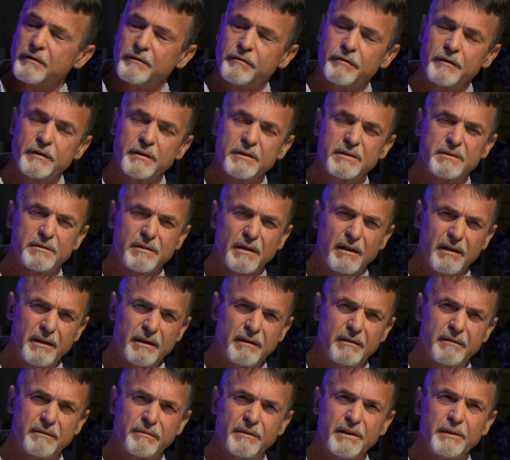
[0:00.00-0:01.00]
for the first,
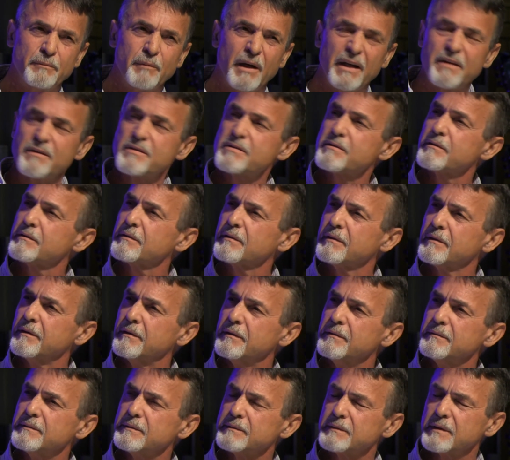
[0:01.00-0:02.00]
3 months,
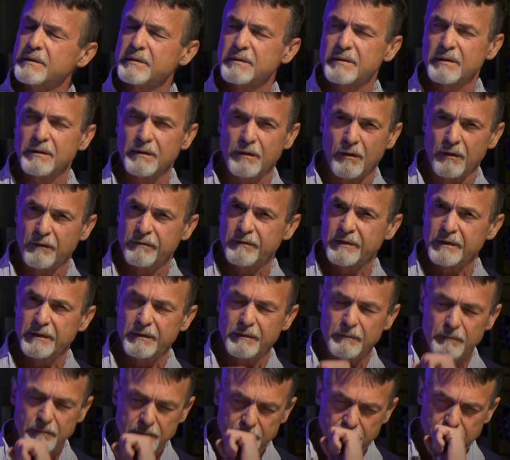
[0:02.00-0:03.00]
until
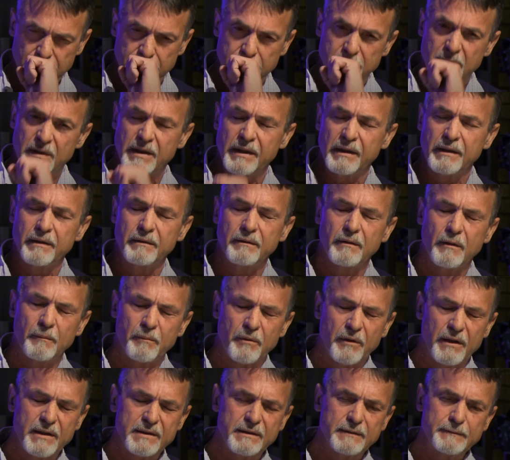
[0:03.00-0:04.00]
after the
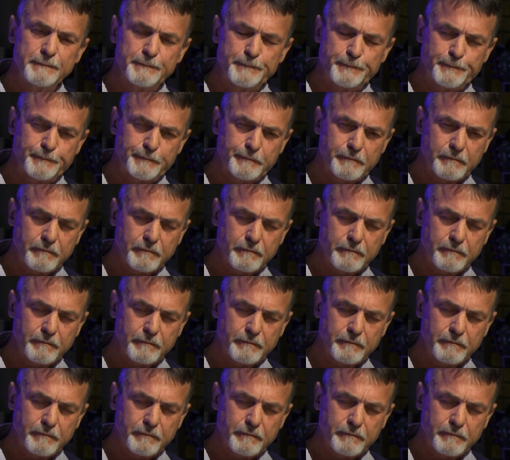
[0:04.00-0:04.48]
operation.